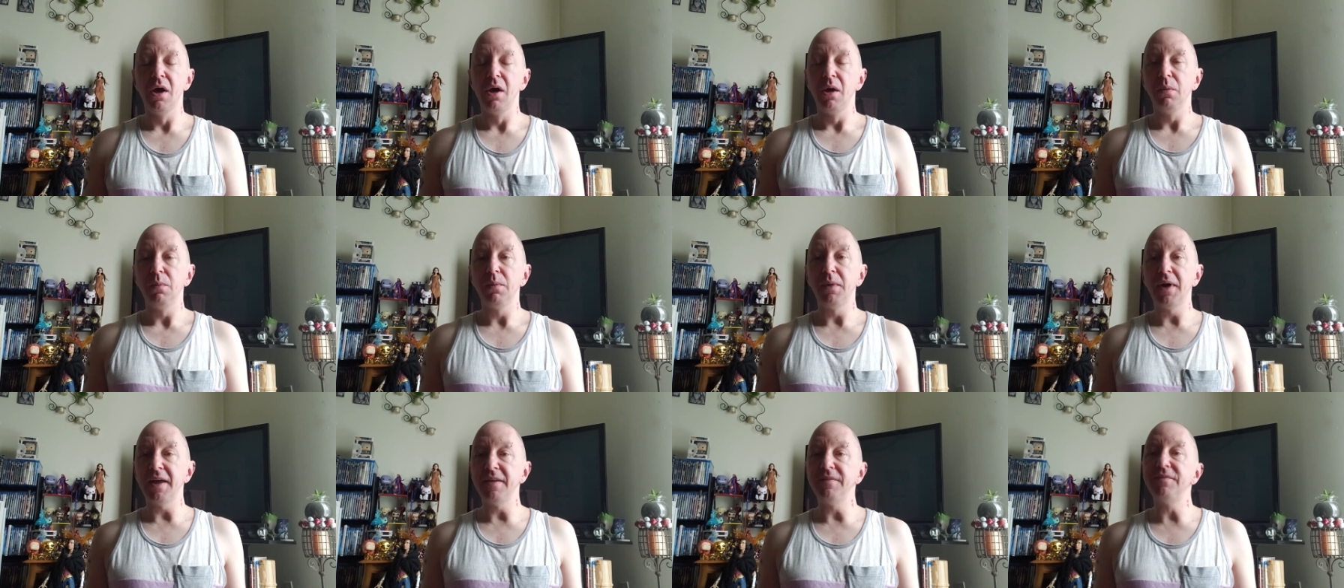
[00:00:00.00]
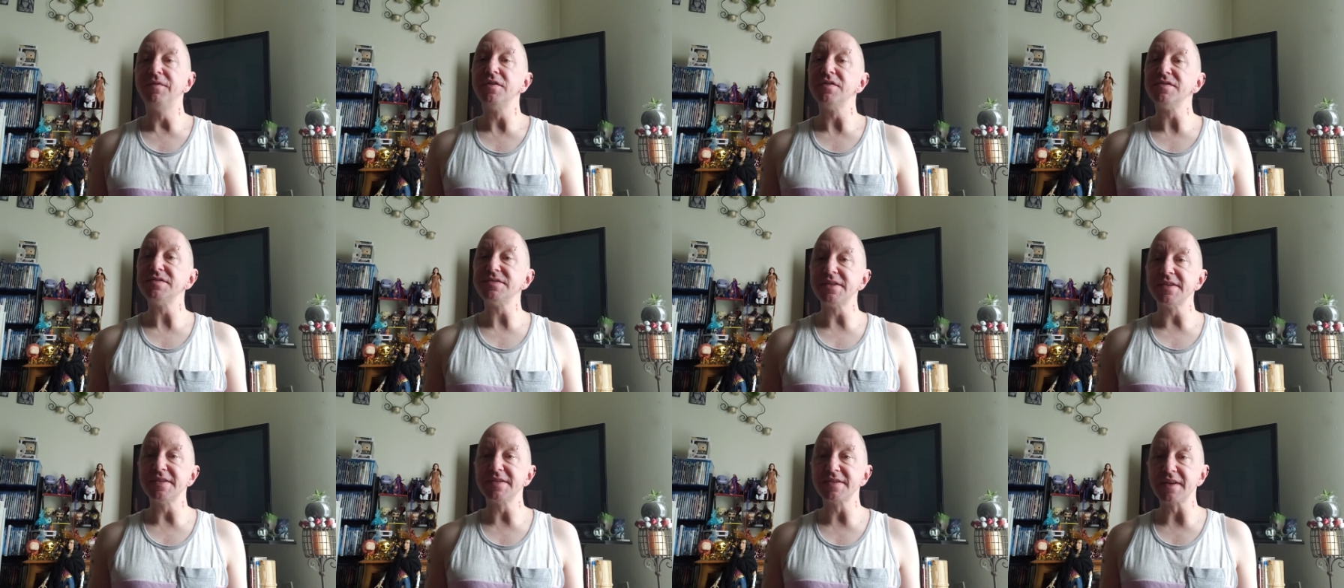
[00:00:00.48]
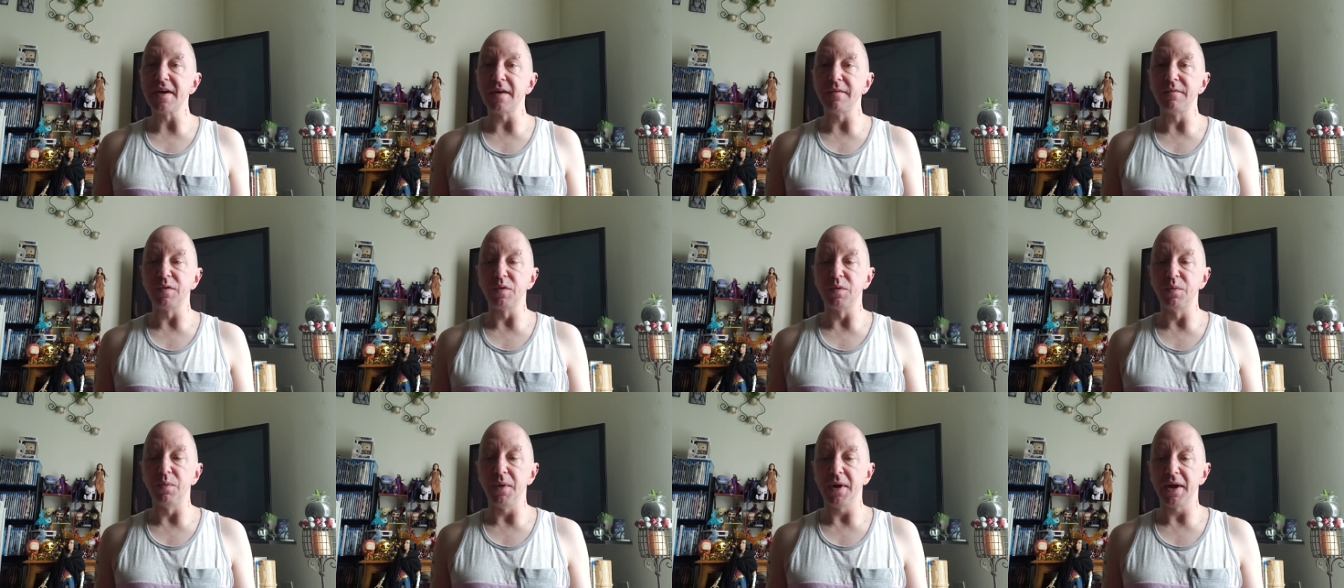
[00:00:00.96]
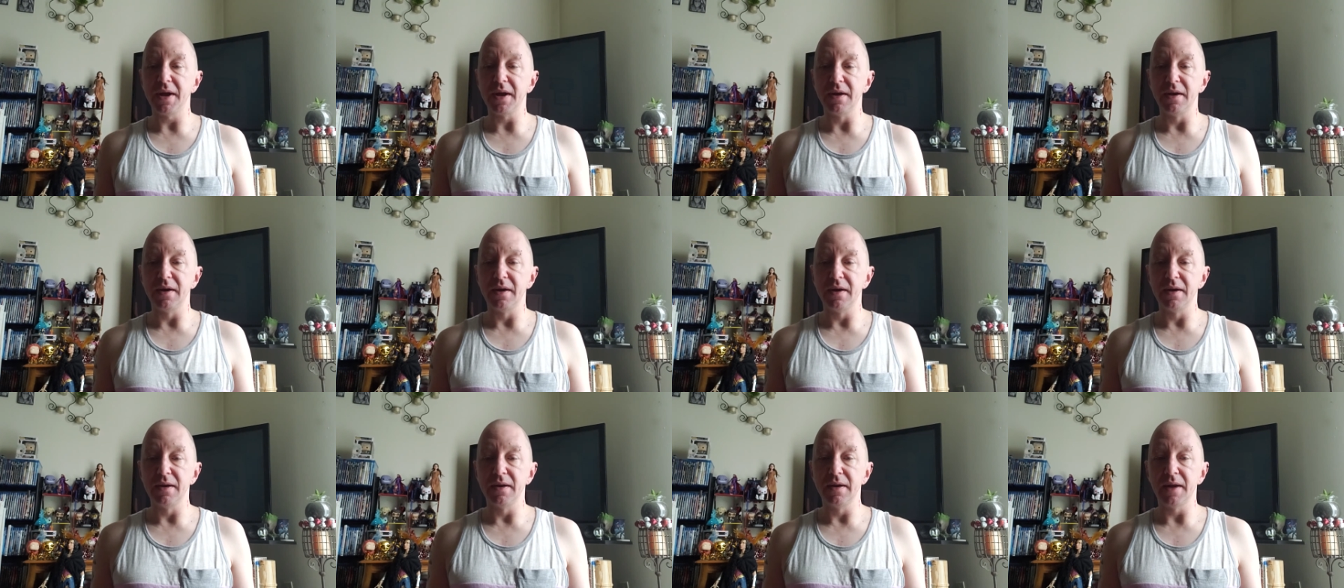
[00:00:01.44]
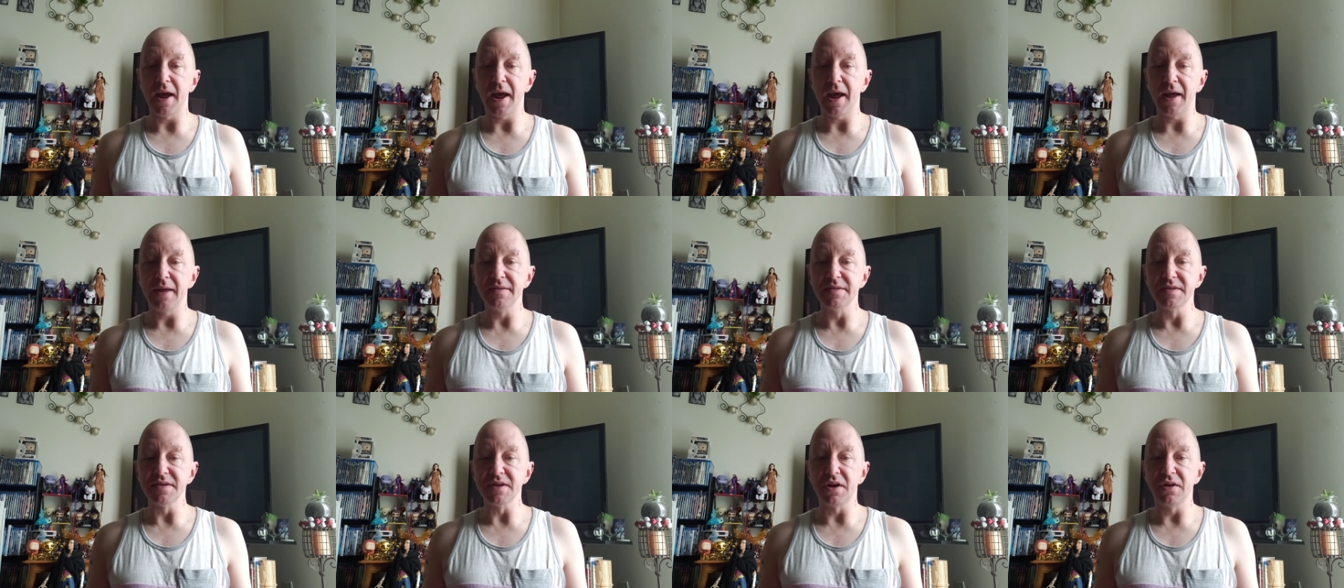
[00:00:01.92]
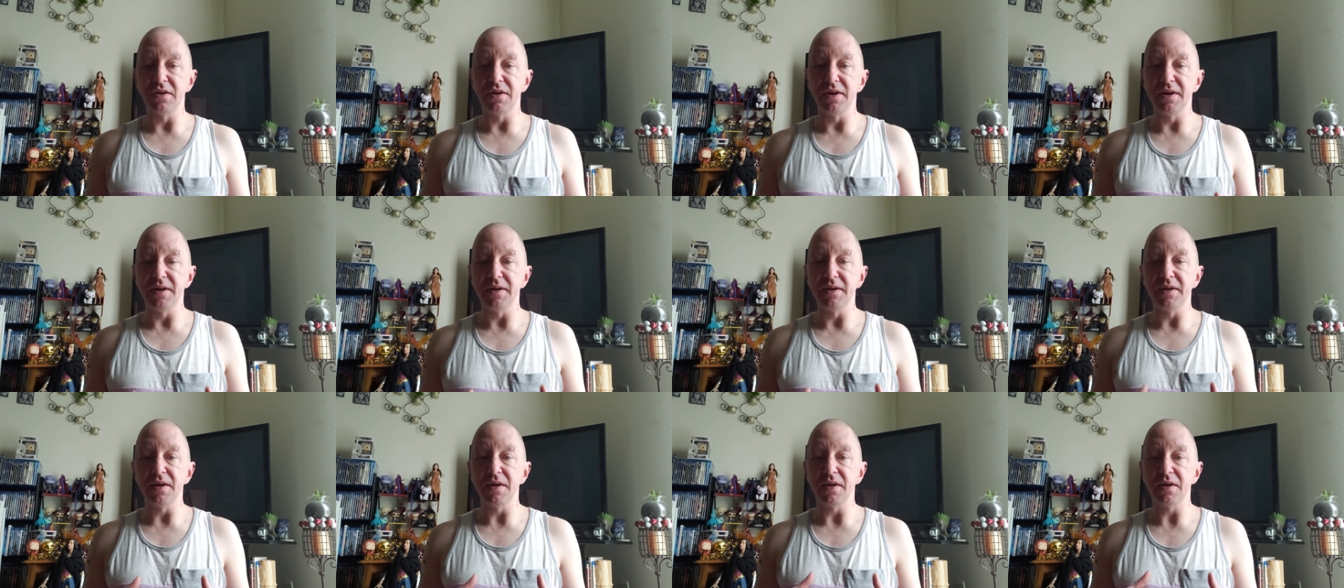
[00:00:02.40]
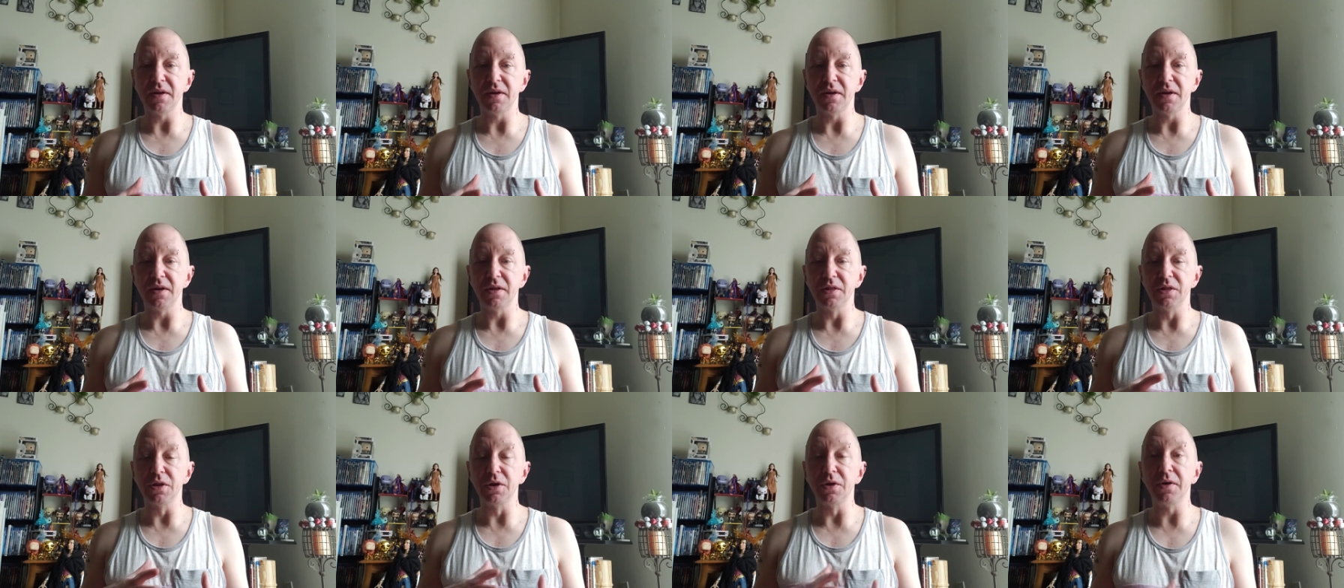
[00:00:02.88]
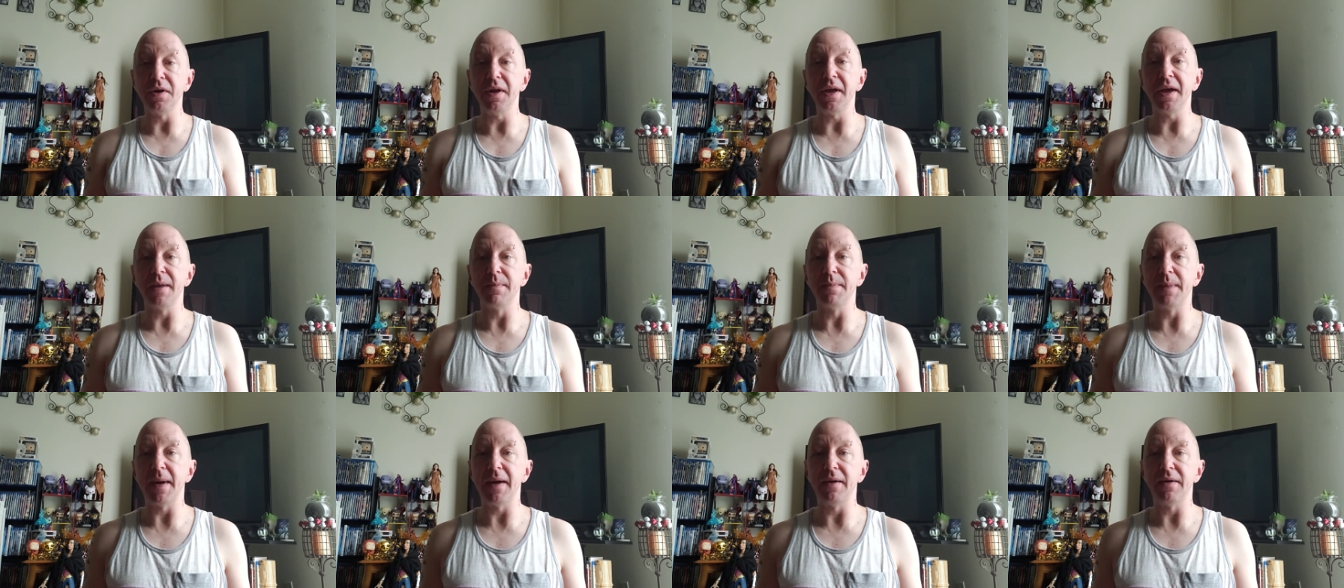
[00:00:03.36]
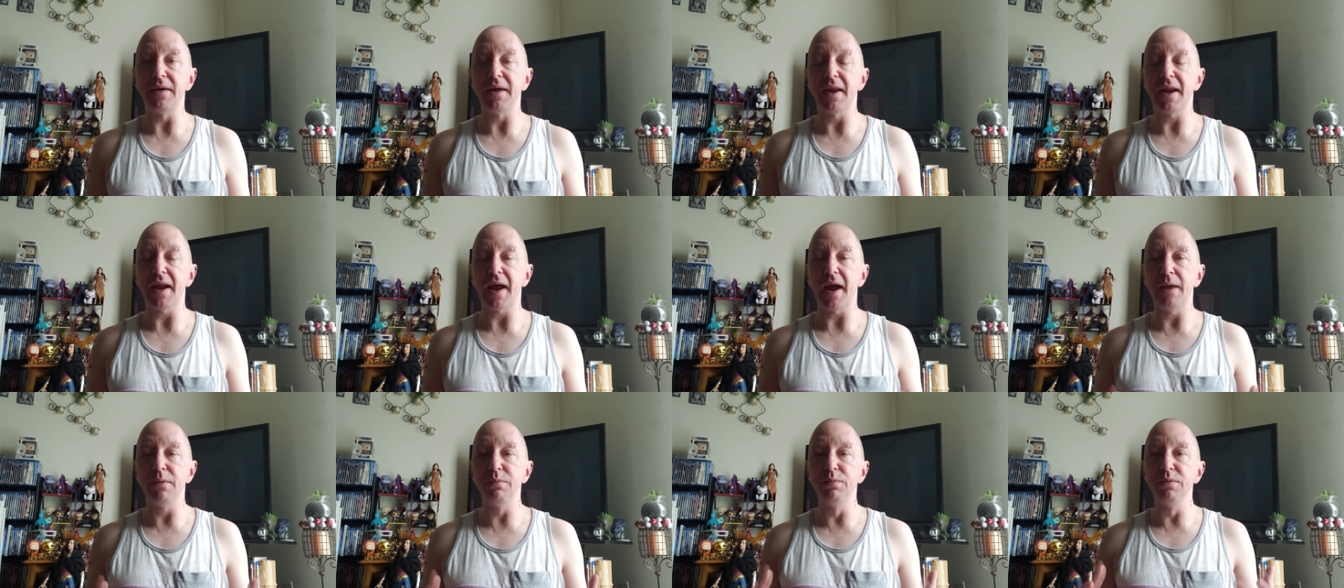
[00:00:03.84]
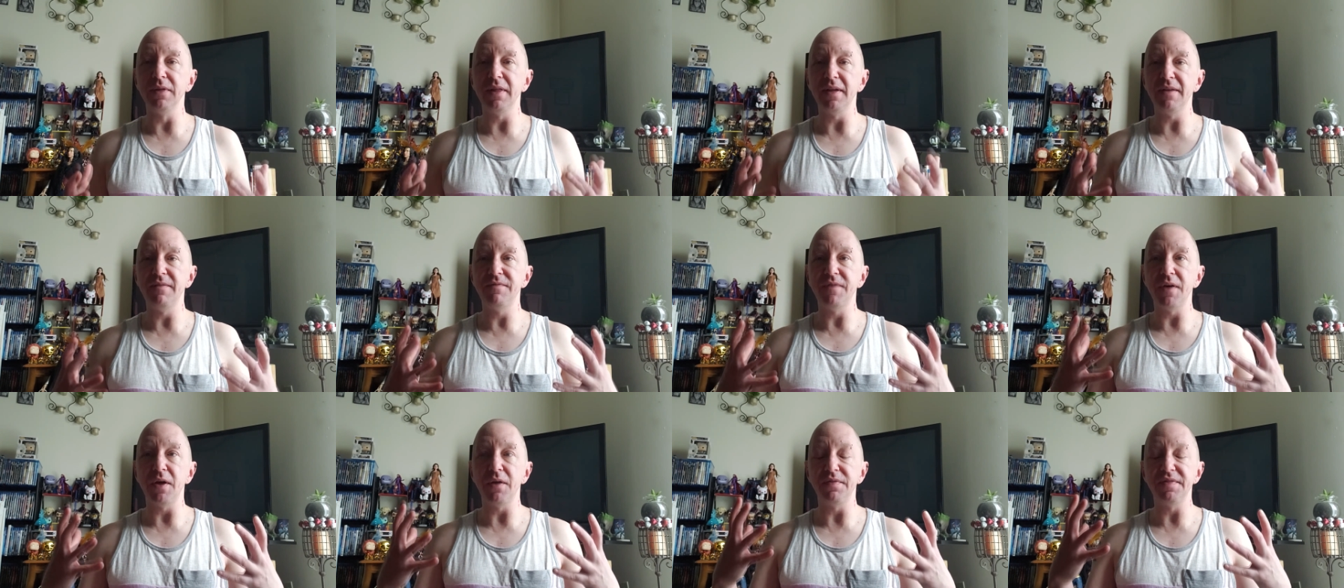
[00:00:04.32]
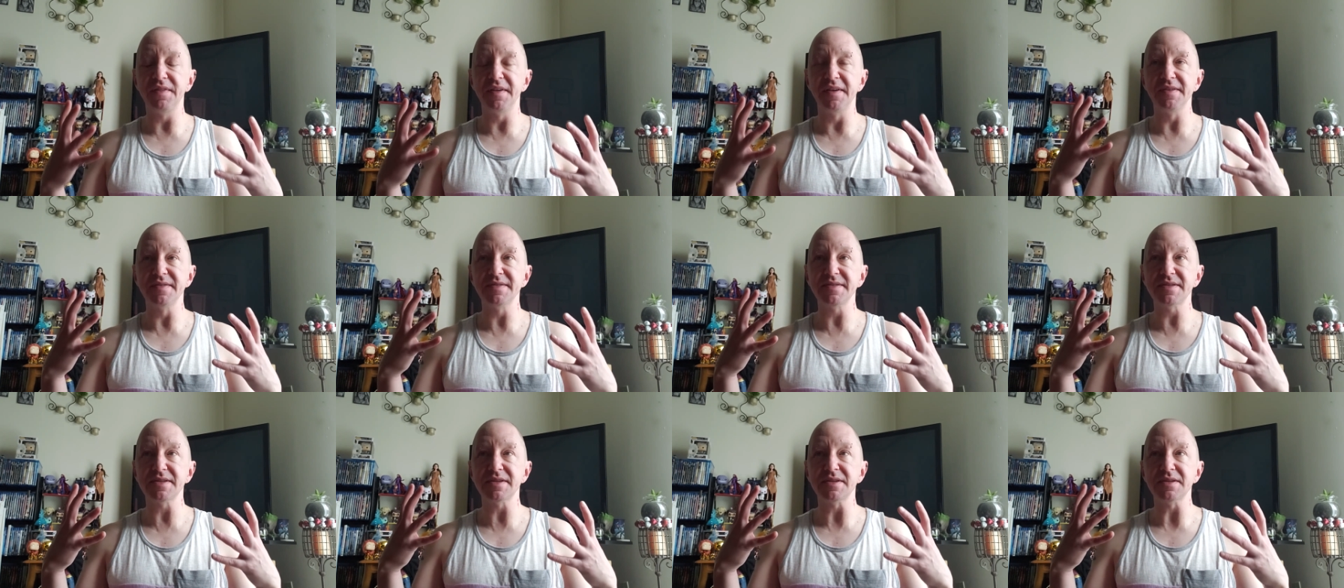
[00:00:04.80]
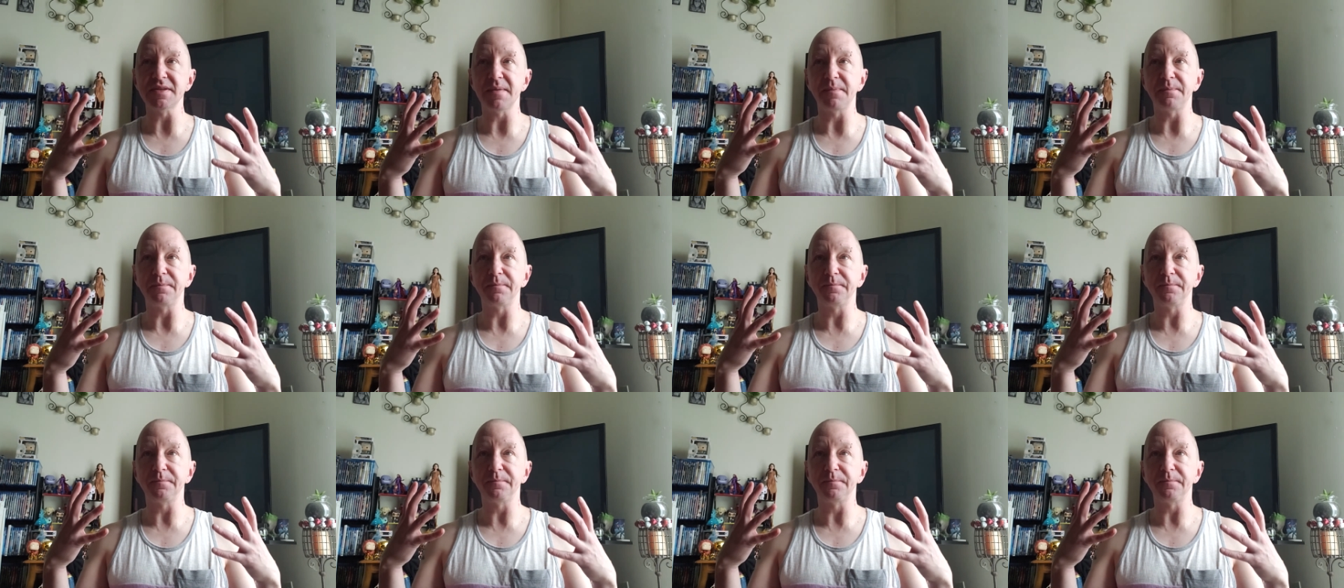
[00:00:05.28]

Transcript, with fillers: When I first discovered Wicca and started learning about it, I really felt this